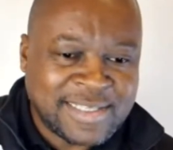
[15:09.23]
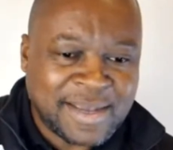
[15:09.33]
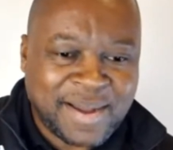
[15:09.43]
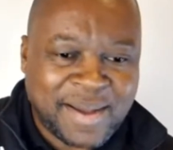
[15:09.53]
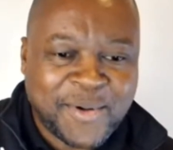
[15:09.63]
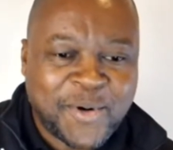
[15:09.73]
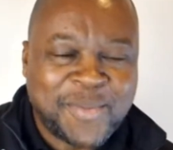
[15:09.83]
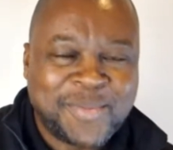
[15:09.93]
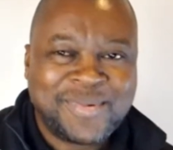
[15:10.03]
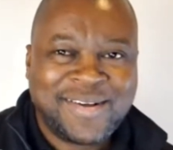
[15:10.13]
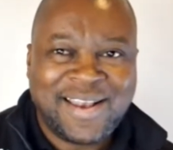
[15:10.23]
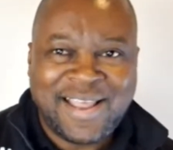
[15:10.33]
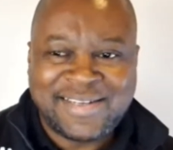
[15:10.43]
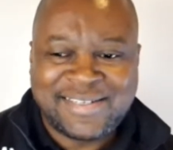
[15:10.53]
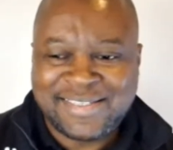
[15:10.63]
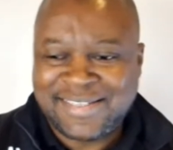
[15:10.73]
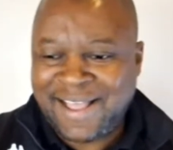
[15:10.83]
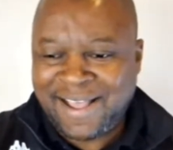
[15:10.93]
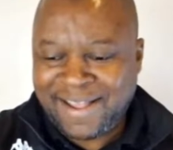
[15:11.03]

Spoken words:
ends up coming home late. She's like,